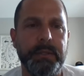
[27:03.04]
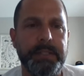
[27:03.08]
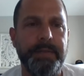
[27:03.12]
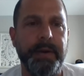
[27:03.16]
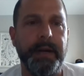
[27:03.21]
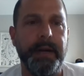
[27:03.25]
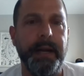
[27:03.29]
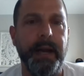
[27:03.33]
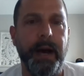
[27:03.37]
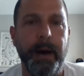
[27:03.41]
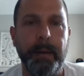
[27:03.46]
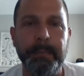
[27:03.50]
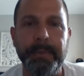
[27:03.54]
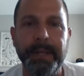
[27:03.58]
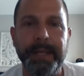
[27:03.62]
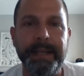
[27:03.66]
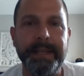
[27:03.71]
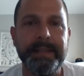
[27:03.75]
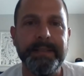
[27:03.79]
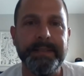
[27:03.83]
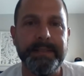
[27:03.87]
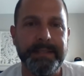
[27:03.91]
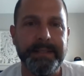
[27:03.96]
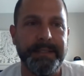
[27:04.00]
was very
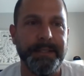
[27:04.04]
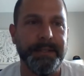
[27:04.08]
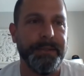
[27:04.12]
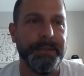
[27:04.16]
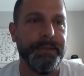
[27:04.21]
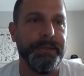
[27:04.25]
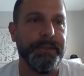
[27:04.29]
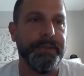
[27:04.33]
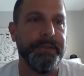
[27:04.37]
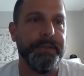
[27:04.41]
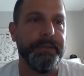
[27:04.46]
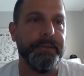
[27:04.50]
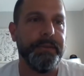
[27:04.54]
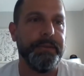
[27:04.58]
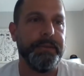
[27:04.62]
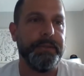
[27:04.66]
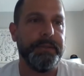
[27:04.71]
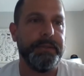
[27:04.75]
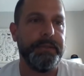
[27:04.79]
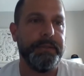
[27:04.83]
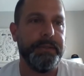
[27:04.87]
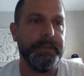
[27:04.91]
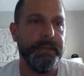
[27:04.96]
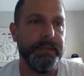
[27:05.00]
humbling to,
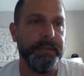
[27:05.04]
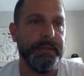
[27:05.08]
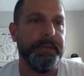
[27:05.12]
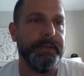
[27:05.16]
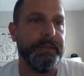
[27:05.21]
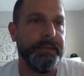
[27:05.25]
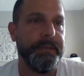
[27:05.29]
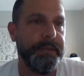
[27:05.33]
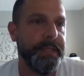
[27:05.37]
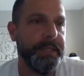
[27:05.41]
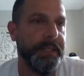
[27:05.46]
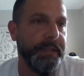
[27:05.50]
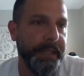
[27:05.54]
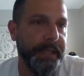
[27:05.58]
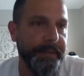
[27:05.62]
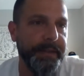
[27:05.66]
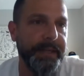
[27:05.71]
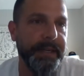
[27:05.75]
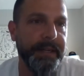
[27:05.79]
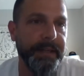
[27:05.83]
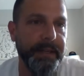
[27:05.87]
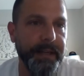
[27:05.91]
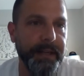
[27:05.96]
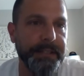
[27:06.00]
to to live
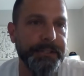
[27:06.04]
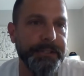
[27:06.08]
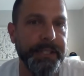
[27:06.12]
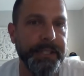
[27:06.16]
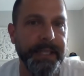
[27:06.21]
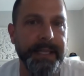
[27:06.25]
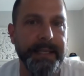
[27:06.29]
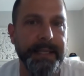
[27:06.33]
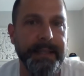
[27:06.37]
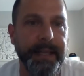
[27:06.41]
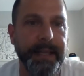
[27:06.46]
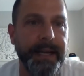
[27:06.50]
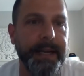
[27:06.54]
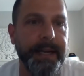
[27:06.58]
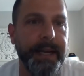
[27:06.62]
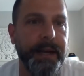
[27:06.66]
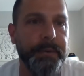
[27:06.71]
in a country like that.